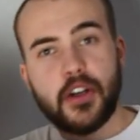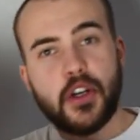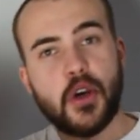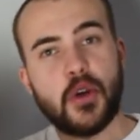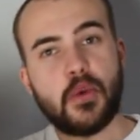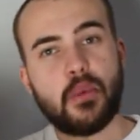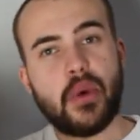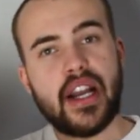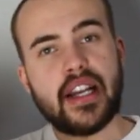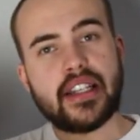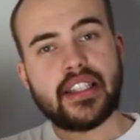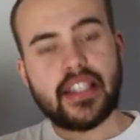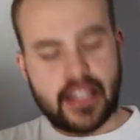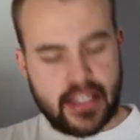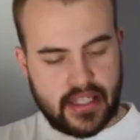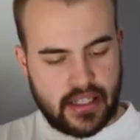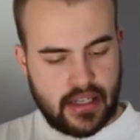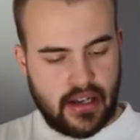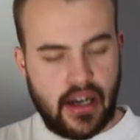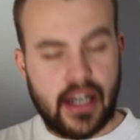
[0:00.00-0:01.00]
Good wear to
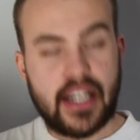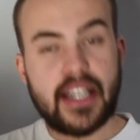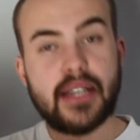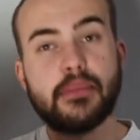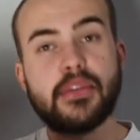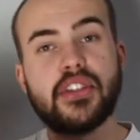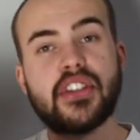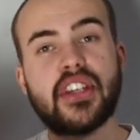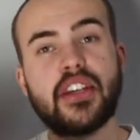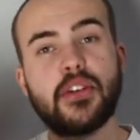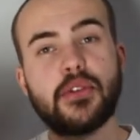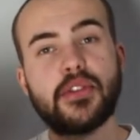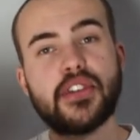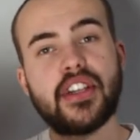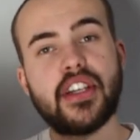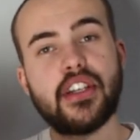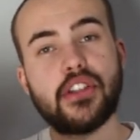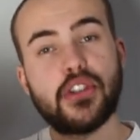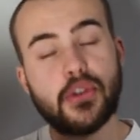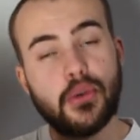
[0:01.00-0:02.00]
this item single
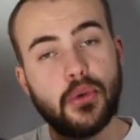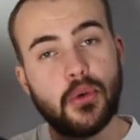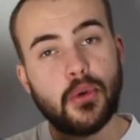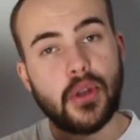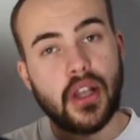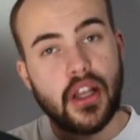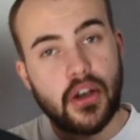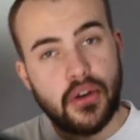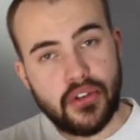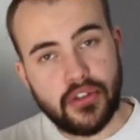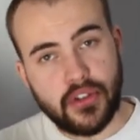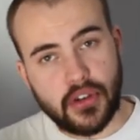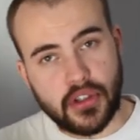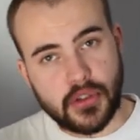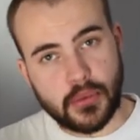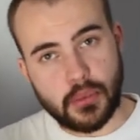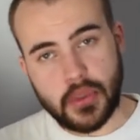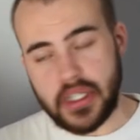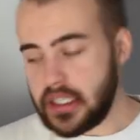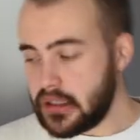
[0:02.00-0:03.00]
stitch all over
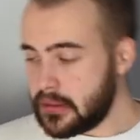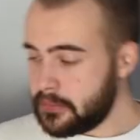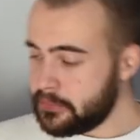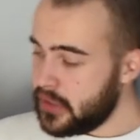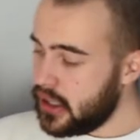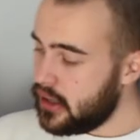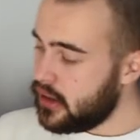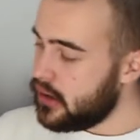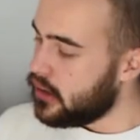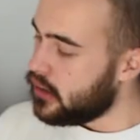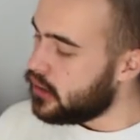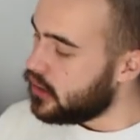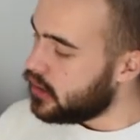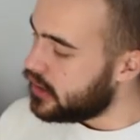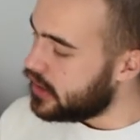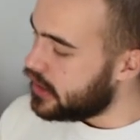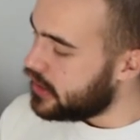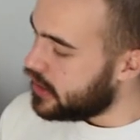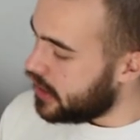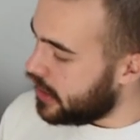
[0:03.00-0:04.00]
as well
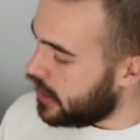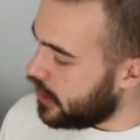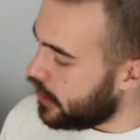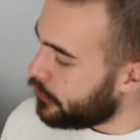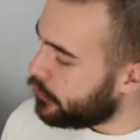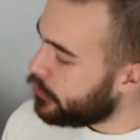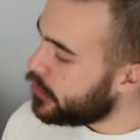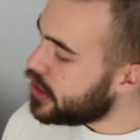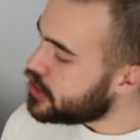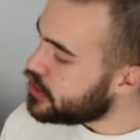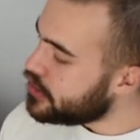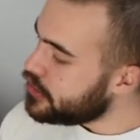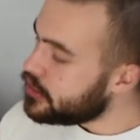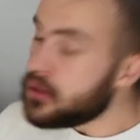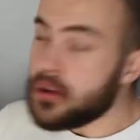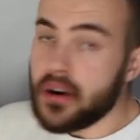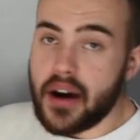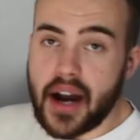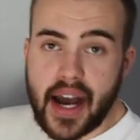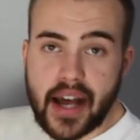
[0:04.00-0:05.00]
on the
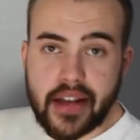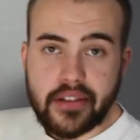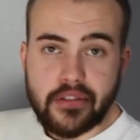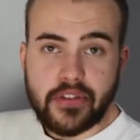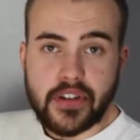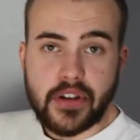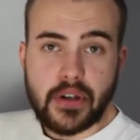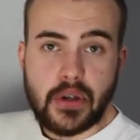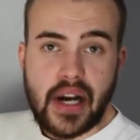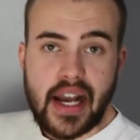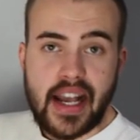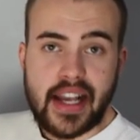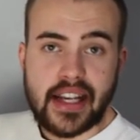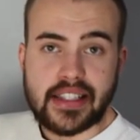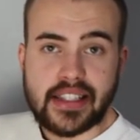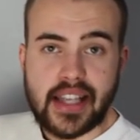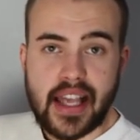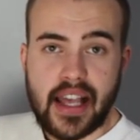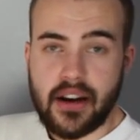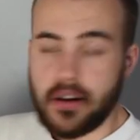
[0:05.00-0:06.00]
original Anvil
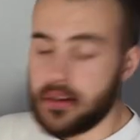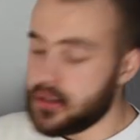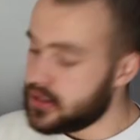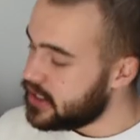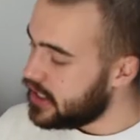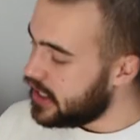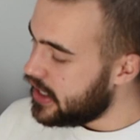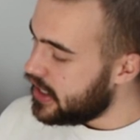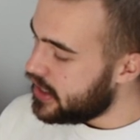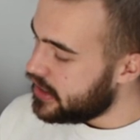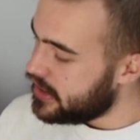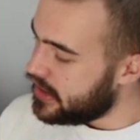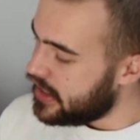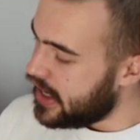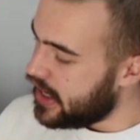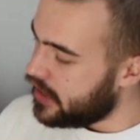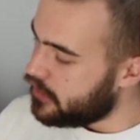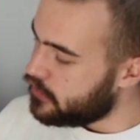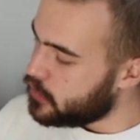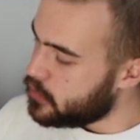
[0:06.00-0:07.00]
XL tag,
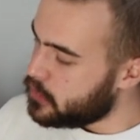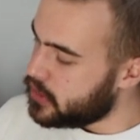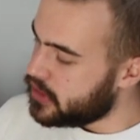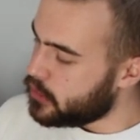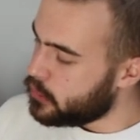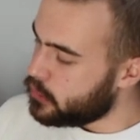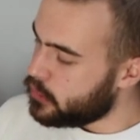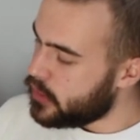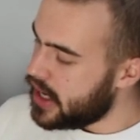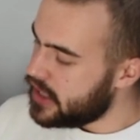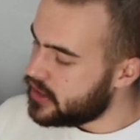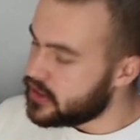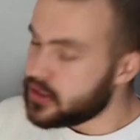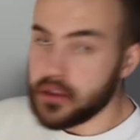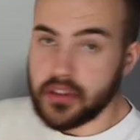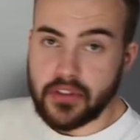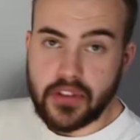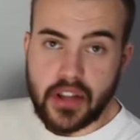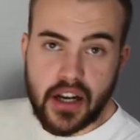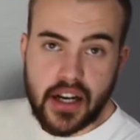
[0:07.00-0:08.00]
the anvil with the red
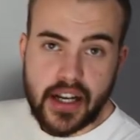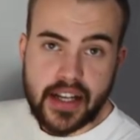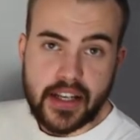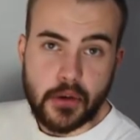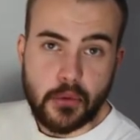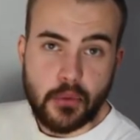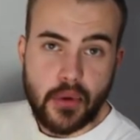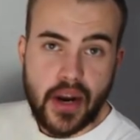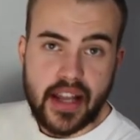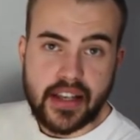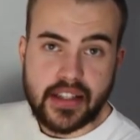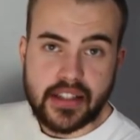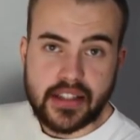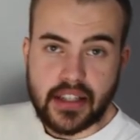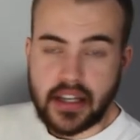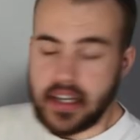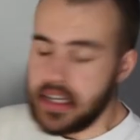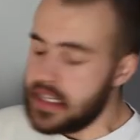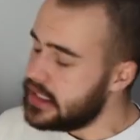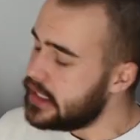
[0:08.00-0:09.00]
sort of line, red
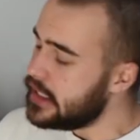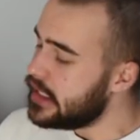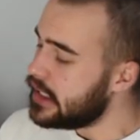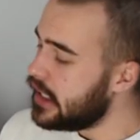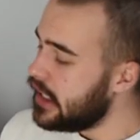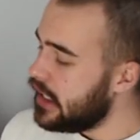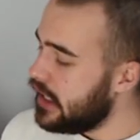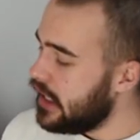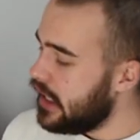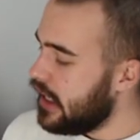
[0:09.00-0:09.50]
sizing.